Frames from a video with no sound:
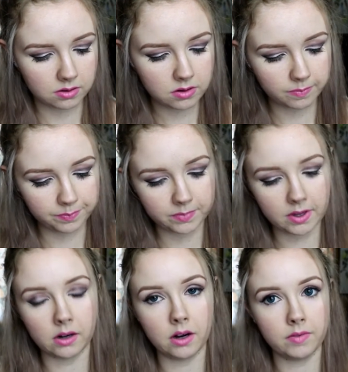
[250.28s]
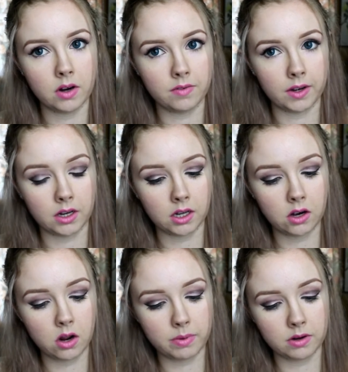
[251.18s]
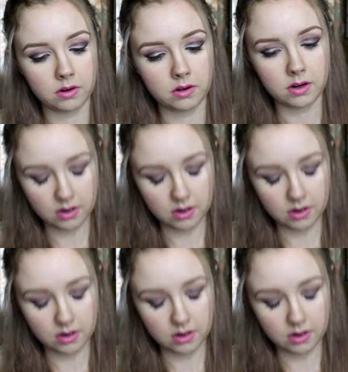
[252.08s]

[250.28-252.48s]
Oh, I don't even know if I can get it open.